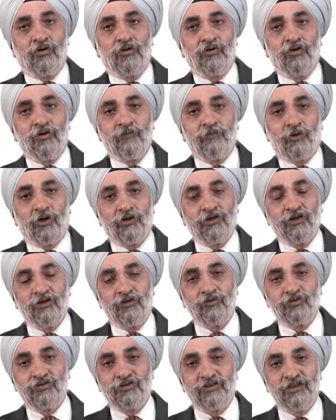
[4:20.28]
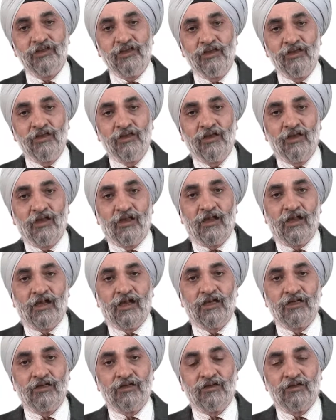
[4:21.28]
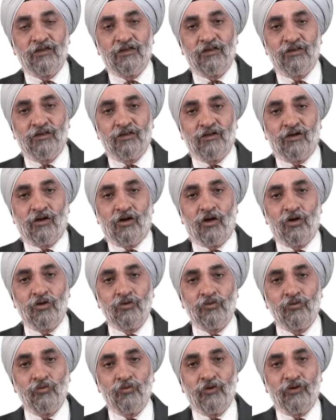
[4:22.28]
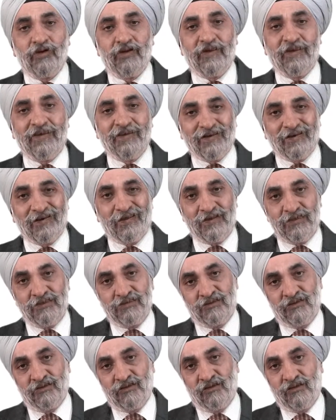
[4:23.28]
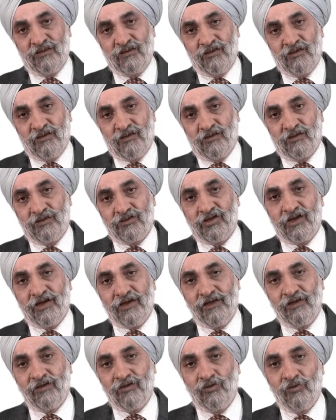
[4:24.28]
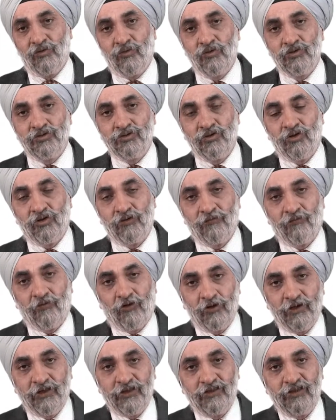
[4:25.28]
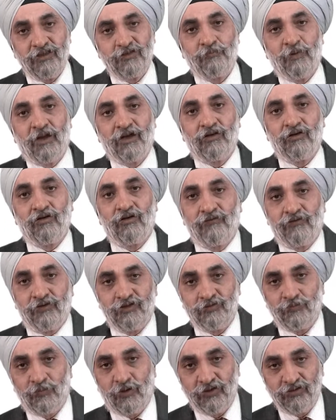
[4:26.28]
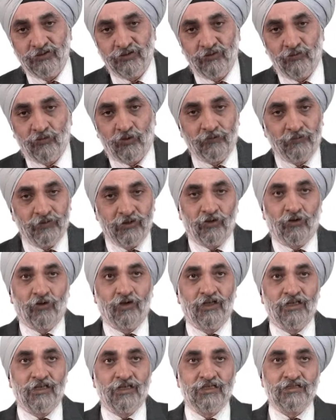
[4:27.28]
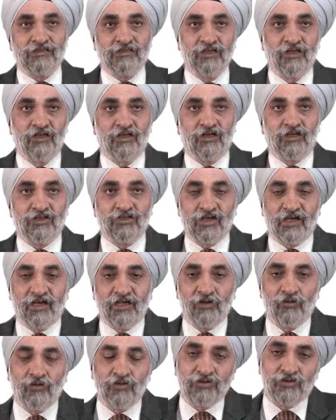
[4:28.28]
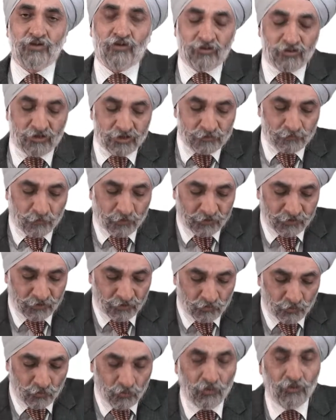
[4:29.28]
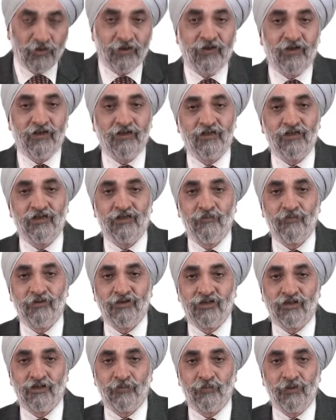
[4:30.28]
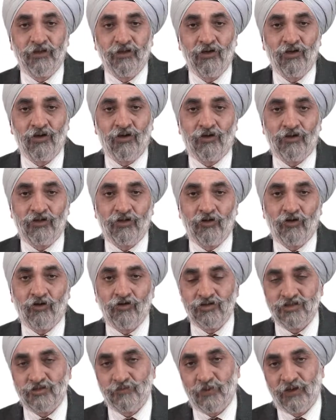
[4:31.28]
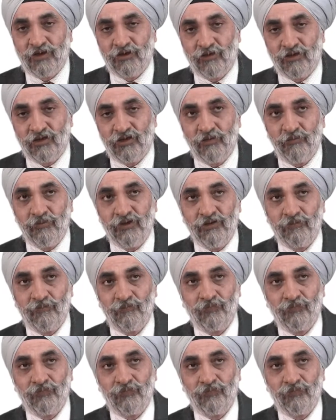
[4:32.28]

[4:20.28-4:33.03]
important to see at how to analyze a child who is not following this pattern of response, what we call as a child who is not responding to anti-TB therapy or a non-responding TB.